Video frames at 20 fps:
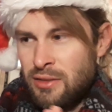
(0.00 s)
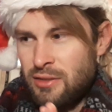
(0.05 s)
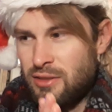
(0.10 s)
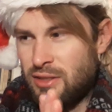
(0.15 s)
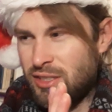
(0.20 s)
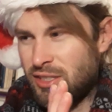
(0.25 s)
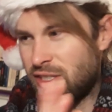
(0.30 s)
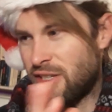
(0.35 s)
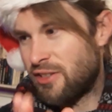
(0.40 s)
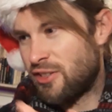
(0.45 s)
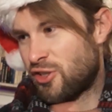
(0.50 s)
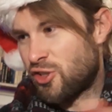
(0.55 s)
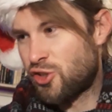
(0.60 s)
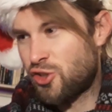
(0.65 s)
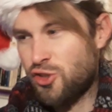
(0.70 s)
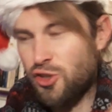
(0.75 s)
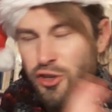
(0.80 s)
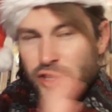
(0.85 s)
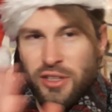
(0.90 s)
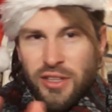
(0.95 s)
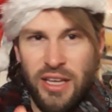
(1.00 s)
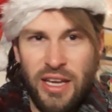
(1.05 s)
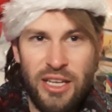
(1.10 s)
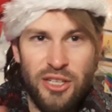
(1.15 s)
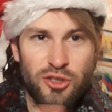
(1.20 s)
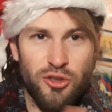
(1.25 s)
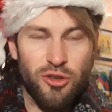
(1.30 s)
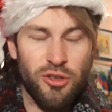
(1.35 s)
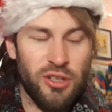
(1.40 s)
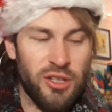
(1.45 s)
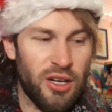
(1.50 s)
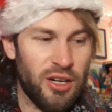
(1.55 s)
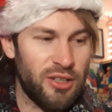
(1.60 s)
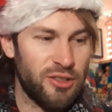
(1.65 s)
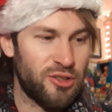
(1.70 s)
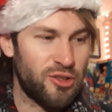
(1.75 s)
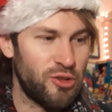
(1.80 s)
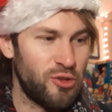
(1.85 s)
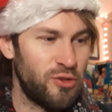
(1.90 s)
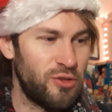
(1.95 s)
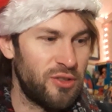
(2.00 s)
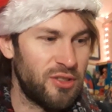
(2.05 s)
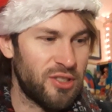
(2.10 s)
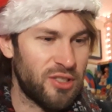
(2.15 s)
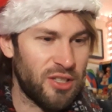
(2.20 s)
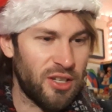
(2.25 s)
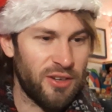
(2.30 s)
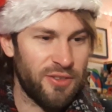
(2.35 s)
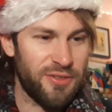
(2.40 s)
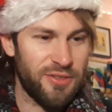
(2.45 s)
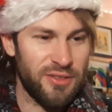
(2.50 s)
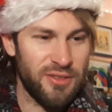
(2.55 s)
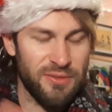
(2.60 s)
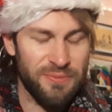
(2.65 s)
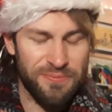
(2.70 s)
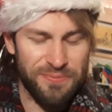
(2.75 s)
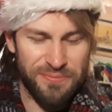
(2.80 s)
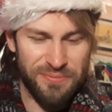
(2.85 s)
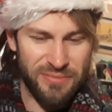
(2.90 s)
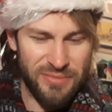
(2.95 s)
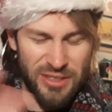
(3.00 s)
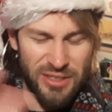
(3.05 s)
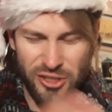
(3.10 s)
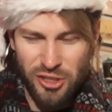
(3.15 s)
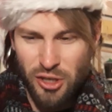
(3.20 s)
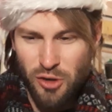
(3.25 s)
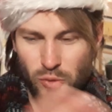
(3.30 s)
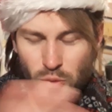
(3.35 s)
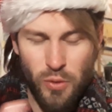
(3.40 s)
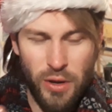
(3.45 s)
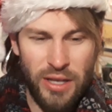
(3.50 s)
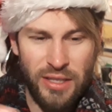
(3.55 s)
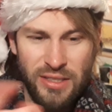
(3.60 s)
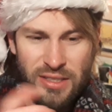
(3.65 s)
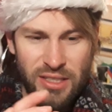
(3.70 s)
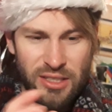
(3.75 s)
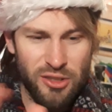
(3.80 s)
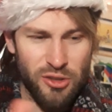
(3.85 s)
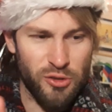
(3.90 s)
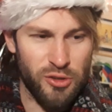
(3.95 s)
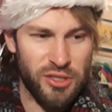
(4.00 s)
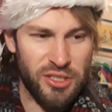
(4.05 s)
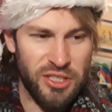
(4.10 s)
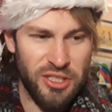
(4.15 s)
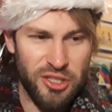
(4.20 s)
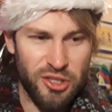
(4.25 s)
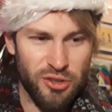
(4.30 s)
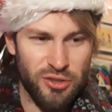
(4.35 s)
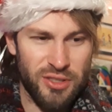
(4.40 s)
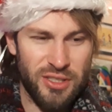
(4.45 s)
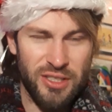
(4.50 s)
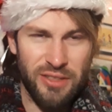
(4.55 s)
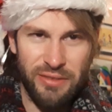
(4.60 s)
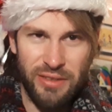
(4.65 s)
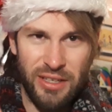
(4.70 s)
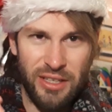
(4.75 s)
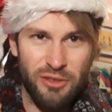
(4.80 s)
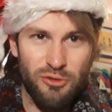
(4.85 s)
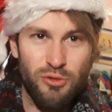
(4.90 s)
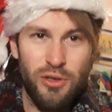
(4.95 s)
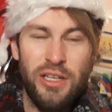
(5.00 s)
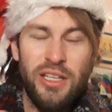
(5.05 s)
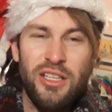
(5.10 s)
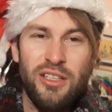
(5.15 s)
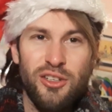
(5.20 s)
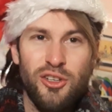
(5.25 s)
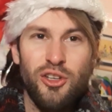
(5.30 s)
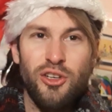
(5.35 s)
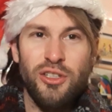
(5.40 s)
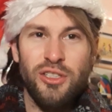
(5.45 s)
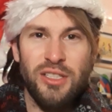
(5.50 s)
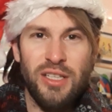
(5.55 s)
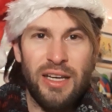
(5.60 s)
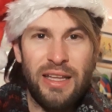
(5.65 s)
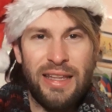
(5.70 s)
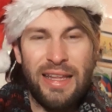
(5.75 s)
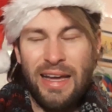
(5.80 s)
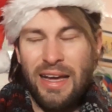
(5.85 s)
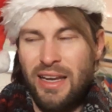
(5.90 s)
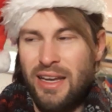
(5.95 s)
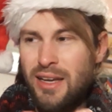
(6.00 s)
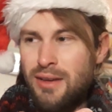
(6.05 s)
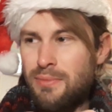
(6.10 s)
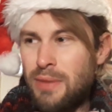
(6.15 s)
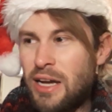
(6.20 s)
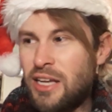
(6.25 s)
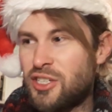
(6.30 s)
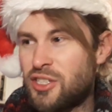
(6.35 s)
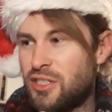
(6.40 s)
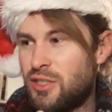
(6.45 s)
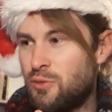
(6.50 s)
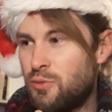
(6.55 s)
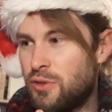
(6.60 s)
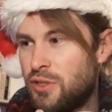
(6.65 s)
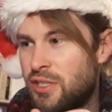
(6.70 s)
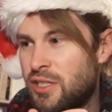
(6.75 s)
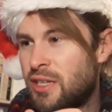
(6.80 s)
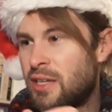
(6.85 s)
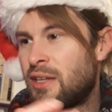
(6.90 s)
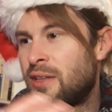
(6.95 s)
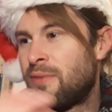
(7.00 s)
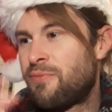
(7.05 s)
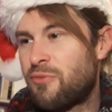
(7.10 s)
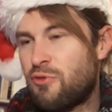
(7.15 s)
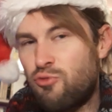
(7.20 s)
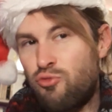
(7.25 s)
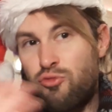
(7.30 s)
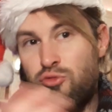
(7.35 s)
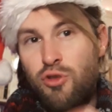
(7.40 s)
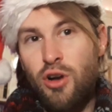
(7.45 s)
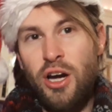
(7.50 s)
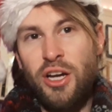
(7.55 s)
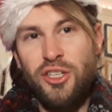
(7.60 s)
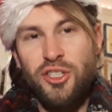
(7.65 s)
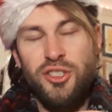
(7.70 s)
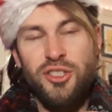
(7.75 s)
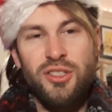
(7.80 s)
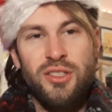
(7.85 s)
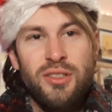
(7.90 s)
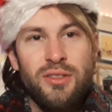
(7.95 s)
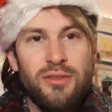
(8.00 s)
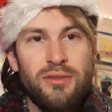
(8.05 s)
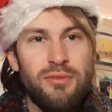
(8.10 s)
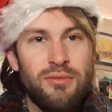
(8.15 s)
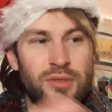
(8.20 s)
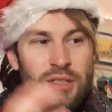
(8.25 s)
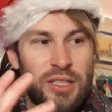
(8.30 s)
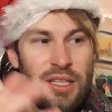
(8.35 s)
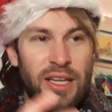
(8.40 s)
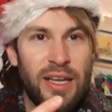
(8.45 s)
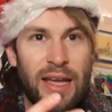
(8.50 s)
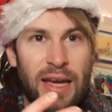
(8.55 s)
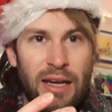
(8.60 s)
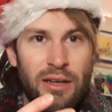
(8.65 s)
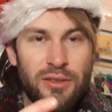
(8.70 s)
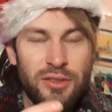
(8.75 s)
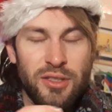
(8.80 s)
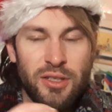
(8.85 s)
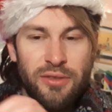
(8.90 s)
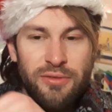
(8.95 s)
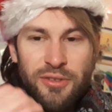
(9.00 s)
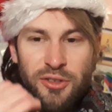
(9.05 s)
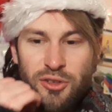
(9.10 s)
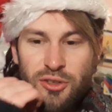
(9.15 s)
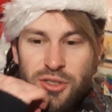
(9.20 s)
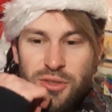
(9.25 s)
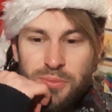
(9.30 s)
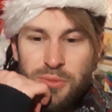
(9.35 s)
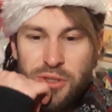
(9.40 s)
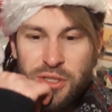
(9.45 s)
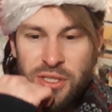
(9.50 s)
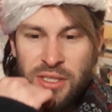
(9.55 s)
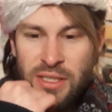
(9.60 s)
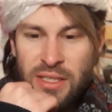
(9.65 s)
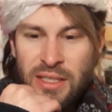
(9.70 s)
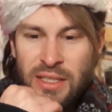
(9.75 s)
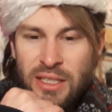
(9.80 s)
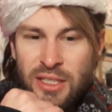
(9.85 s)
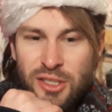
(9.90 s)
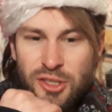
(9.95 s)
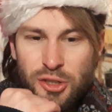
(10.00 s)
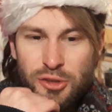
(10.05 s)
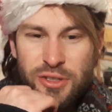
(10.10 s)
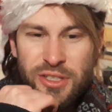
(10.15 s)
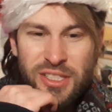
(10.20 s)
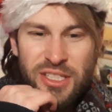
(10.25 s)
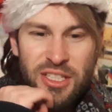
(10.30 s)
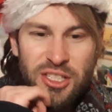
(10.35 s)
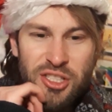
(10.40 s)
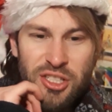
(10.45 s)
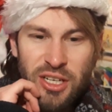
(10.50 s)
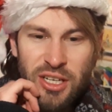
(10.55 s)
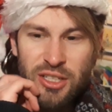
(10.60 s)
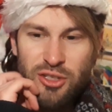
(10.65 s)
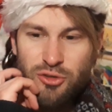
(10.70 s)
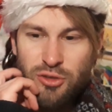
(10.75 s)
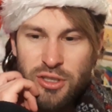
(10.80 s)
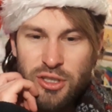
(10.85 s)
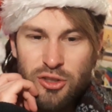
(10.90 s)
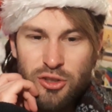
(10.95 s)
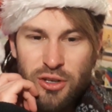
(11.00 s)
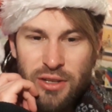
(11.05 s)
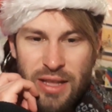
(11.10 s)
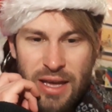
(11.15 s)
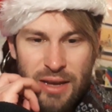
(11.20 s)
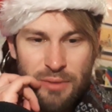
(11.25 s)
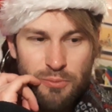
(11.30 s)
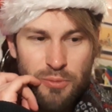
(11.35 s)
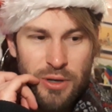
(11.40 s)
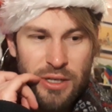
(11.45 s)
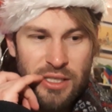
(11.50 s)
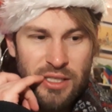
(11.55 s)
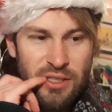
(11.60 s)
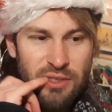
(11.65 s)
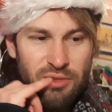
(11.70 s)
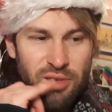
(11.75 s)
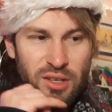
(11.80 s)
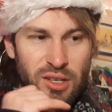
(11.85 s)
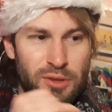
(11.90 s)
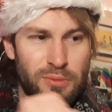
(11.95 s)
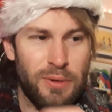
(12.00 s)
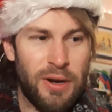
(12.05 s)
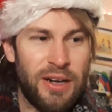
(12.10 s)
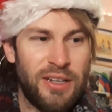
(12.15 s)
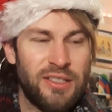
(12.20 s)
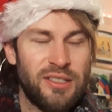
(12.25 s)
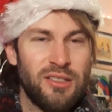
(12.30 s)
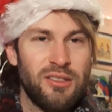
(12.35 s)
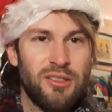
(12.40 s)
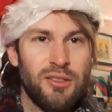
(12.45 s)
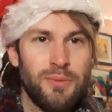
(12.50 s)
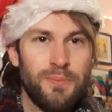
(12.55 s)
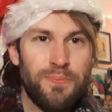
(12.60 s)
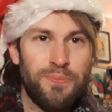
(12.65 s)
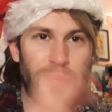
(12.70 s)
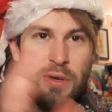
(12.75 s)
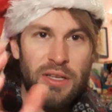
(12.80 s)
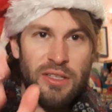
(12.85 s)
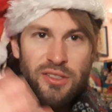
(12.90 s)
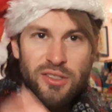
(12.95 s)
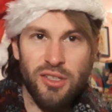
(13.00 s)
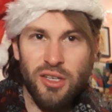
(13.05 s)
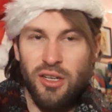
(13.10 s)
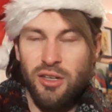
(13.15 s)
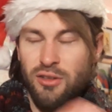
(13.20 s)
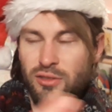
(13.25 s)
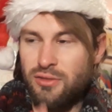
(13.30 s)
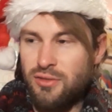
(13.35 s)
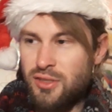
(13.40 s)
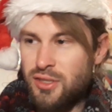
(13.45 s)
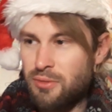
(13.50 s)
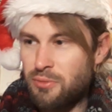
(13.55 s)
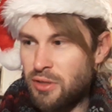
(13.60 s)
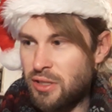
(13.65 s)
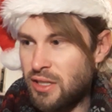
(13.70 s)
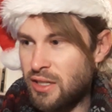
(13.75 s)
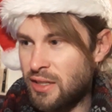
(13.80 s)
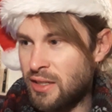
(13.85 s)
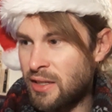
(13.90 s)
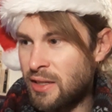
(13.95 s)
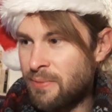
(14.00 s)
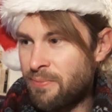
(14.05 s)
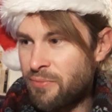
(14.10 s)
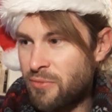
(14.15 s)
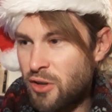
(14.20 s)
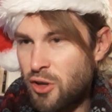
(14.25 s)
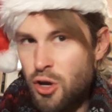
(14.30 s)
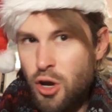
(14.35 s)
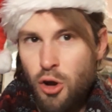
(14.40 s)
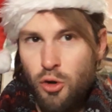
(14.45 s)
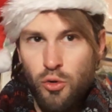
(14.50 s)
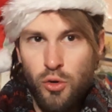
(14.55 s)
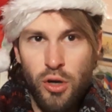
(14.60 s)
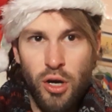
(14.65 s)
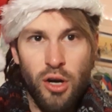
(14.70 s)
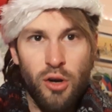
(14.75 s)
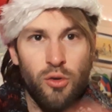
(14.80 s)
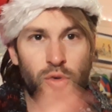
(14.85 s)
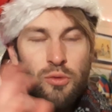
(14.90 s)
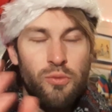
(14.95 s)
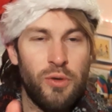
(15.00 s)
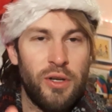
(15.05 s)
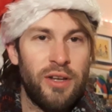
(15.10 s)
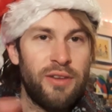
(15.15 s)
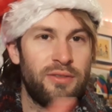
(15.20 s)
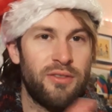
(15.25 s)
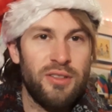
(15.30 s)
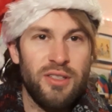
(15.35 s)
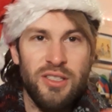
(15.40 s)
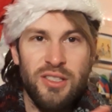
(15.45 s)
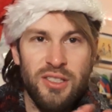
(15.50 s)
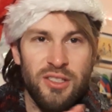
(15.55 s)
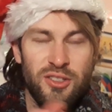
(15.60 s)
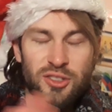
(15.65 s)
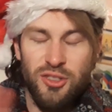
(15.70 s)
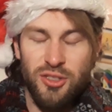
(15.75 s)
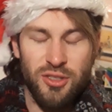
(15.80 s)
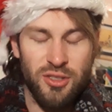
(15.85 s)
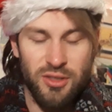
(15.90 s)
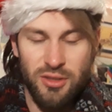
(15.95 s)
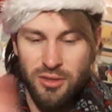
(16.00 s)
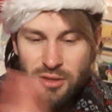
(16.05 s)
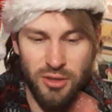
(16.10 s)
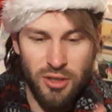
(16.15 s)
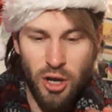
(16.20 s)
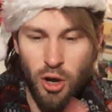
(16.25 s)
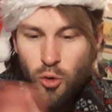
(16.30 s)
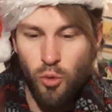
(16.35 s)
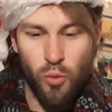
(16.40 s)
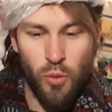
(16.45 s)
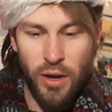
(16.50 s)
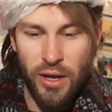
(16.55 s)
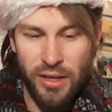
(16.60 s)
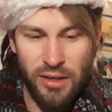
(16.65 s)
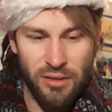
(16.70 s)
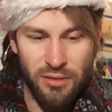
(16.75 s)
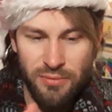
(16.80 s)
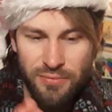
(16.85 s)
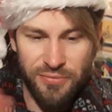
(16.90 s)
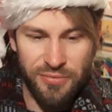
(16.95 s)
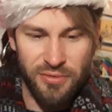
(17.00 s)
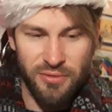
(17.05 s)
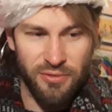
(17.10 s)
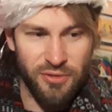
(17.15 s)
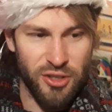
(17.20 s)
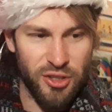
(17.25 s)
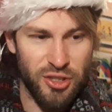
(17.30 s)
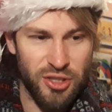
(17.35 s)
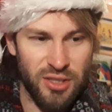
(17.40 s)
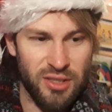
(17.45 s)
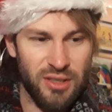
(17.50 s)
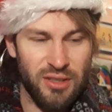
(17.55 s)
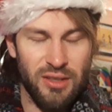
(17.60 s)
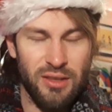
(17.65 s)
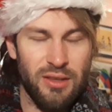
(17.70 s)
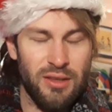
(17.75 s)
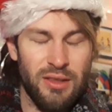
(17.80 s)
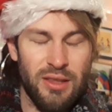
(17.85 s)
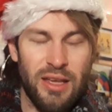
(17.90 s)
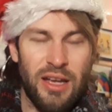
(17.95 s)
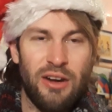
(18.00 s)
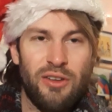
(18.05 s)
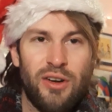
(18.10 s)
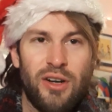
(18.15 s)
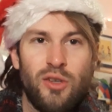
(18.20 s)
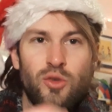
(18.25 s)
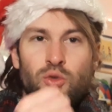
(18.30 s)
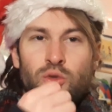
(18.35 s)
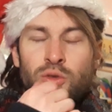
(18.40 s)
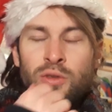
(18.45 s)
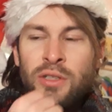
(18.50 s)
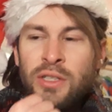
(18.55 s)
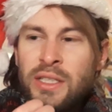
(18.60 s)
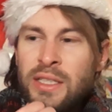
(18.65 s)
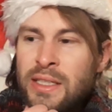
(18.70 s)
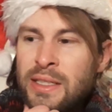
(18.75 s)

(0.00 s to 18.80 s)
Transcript: Things like the Sonic the Hedgehog cartoon and stuff, and certain ways they do CG on TV, and it really looks like that. And I imagine it was rushed to get it out in time for Christmas. So the CGI is really not that impressive in comparison to Pixar and something like Coco and whatever. This is just no way visually there at all.